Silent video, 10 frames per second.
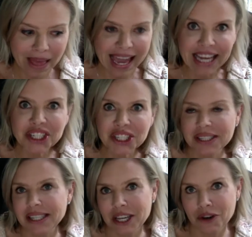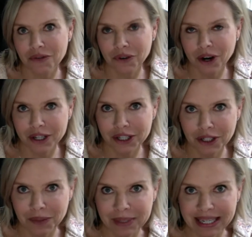agency over our
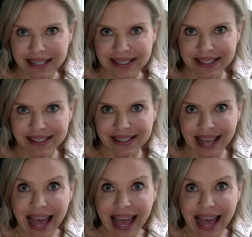circumstances.